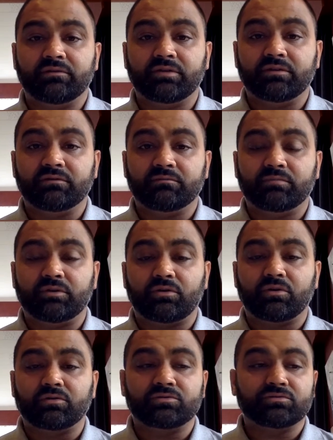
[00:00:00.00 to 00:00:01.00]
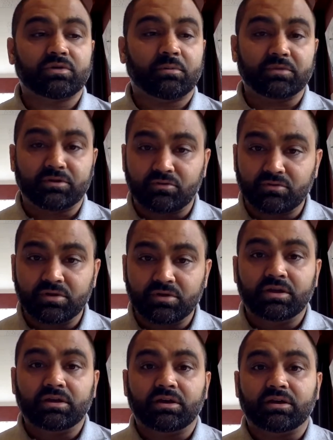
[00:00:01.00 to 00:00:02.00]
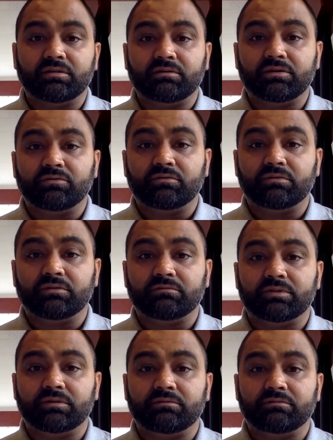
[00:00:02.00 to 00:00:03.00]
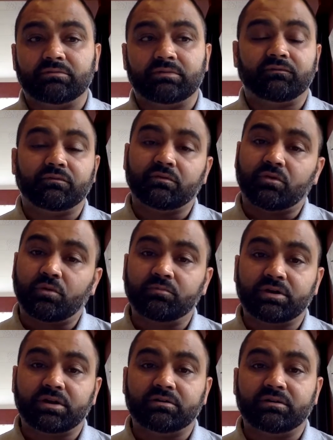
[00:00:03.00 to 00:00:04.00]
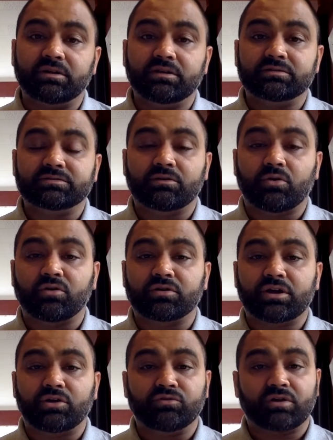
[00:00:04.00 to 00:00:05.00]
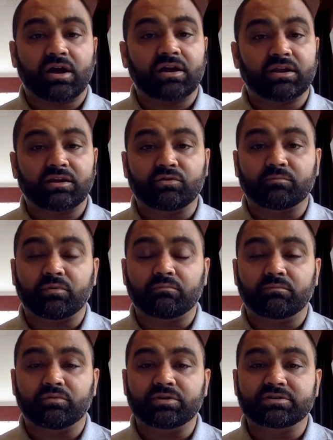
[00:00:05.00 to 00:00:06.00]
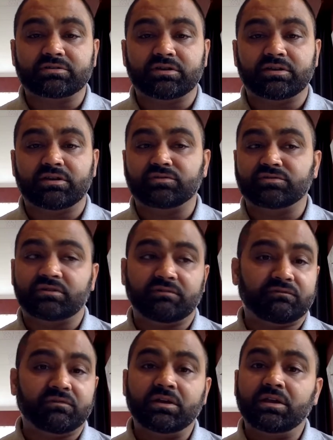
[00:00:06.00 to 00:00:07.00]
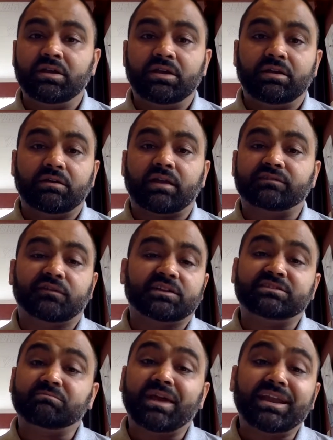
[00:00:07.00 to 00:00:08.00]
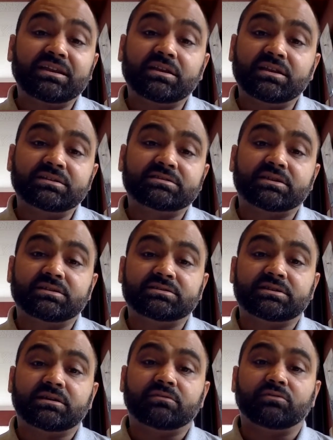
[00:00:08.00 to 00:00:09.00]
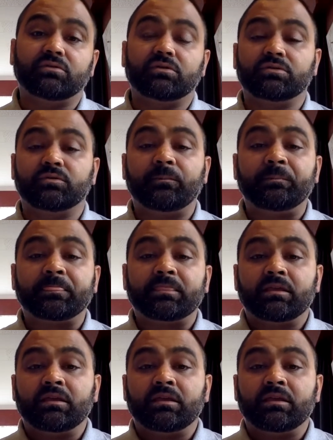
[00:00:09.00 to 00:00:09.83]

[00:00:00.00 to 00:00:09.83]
where you belong to, if your home country is locked down, you can't get your police clearance. Or if, as far as the medical is concerned, although